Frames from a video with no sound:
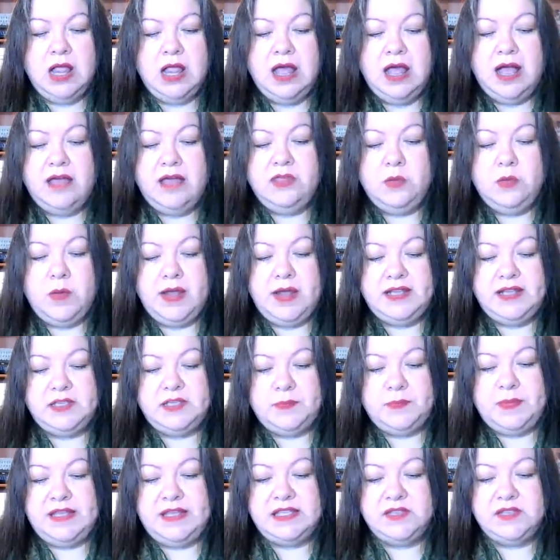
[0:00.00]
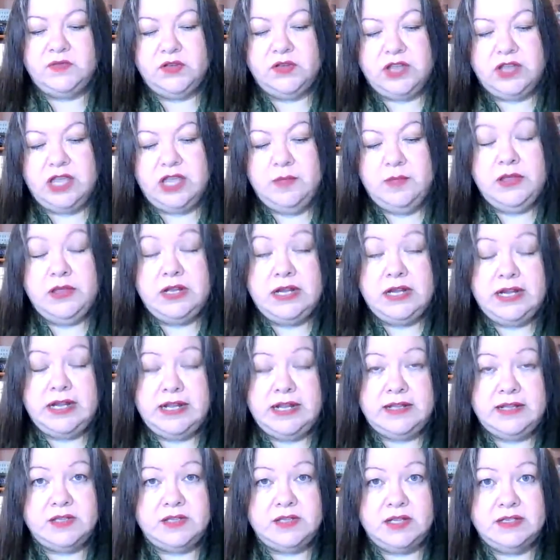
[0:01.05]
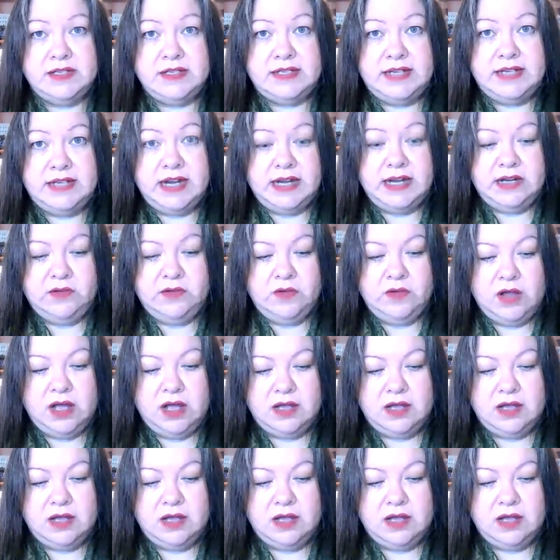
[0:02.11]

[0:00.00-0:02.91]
otherwise peaceful communities on Standing Rock,